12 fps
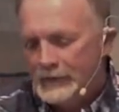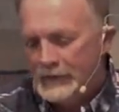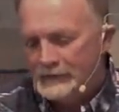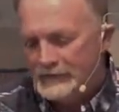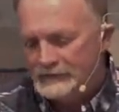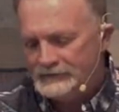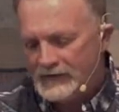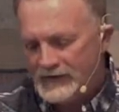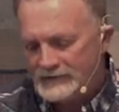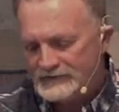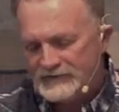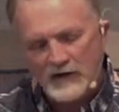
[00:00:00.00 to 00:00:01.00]
And these
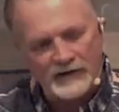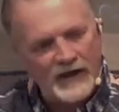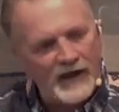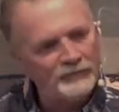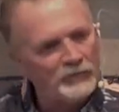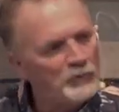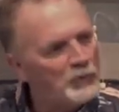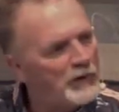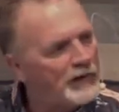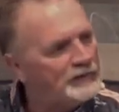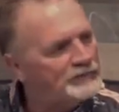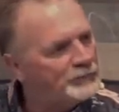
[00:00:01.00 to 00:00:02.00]
guys sought every way